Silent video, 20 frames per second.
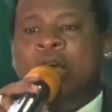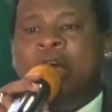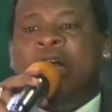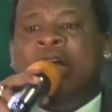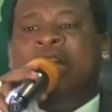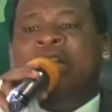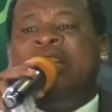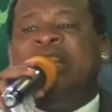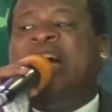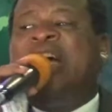
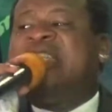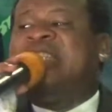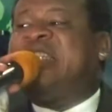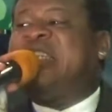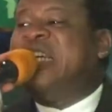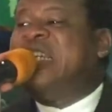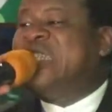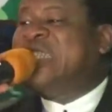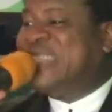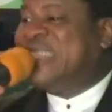The
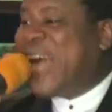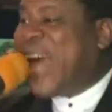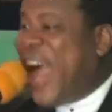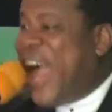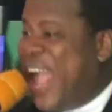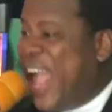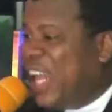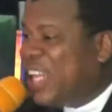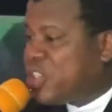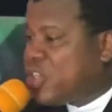
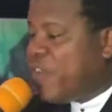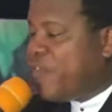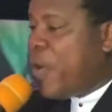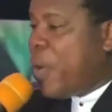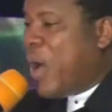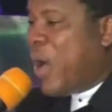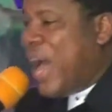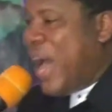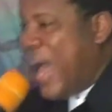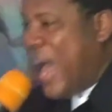desires of our
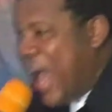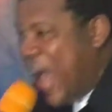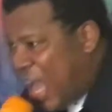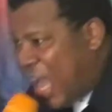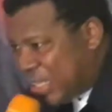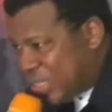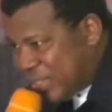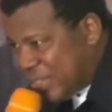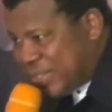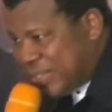
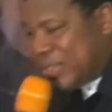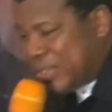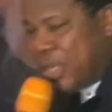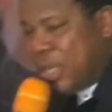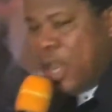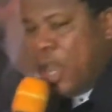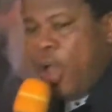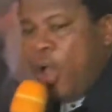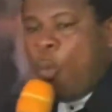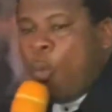hearts,
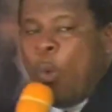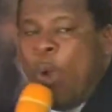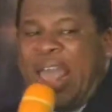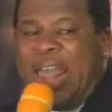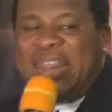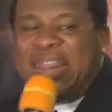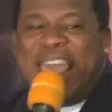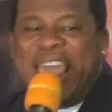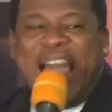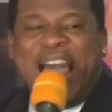when
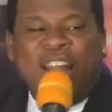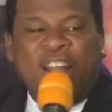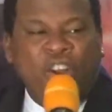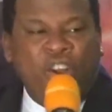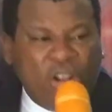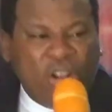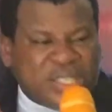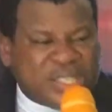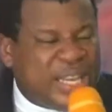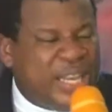they are
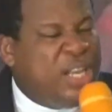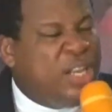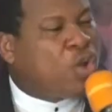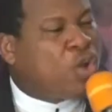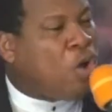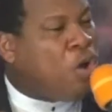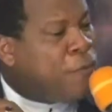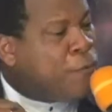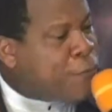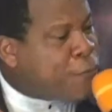not in
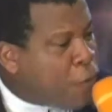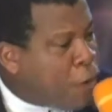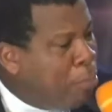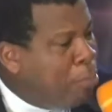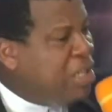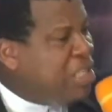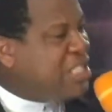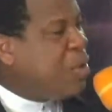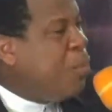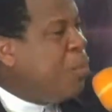
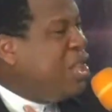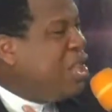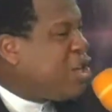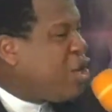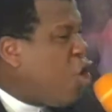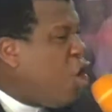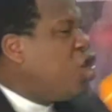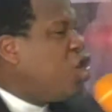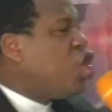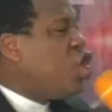conformity with
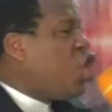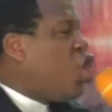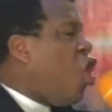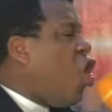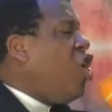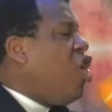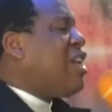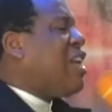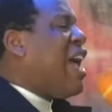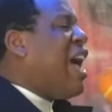God, God
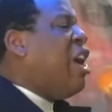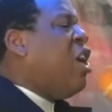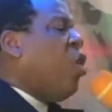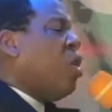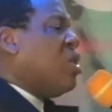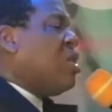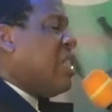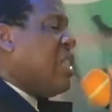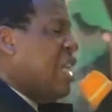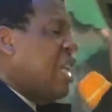cannot
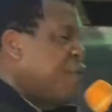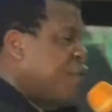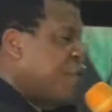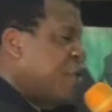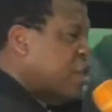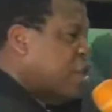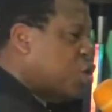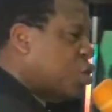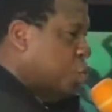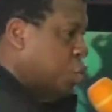give it
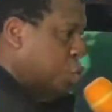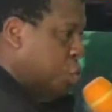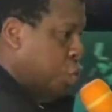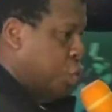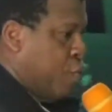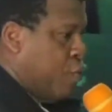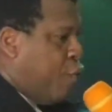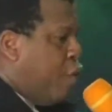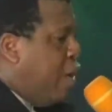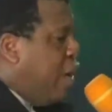to you.
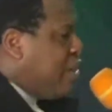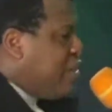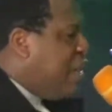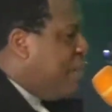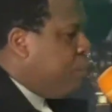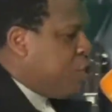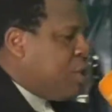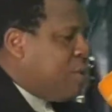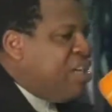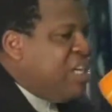For example,
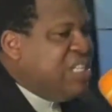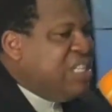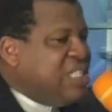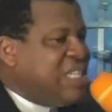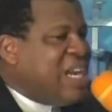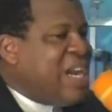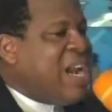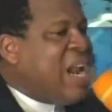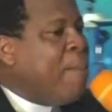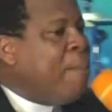somebody
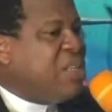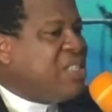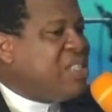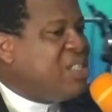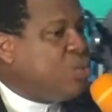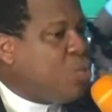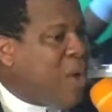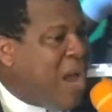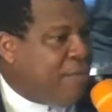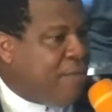desiring a person's
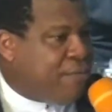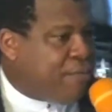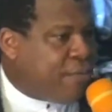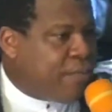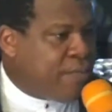wife.